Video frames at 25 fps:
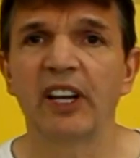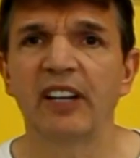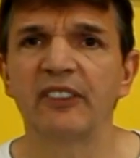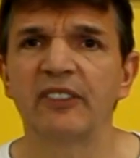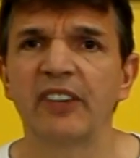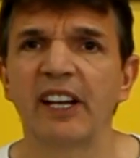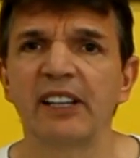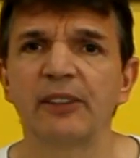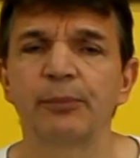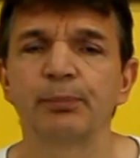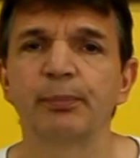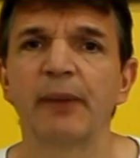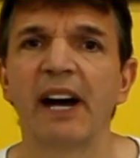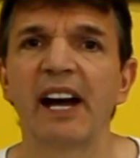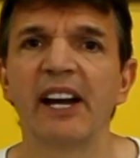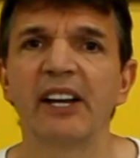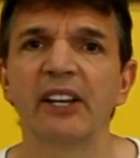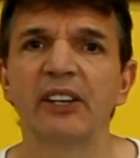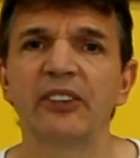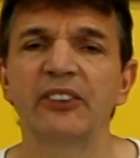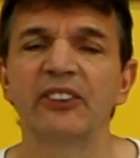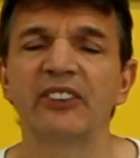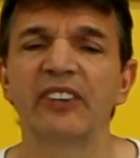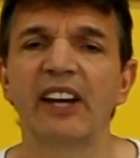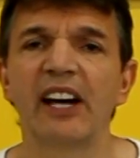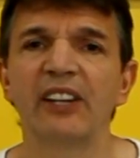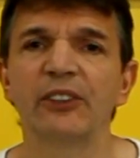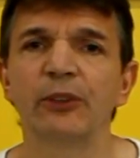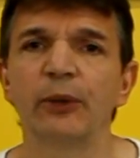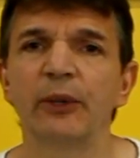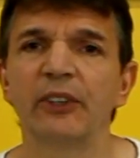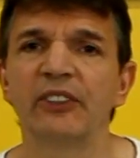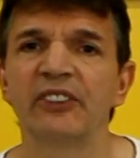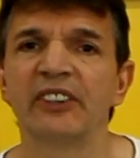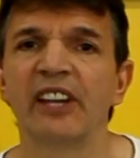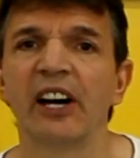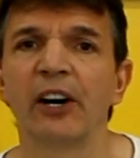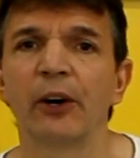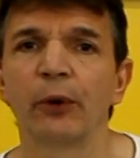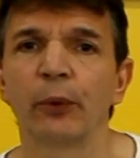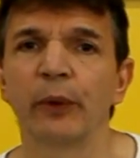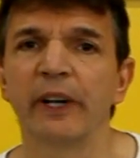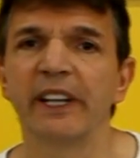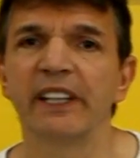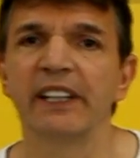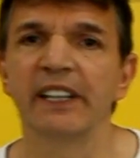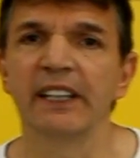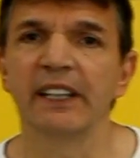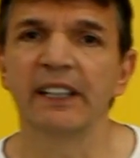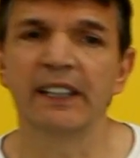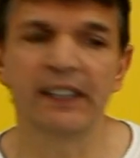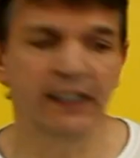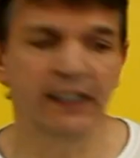as that, my sourdough is now ready.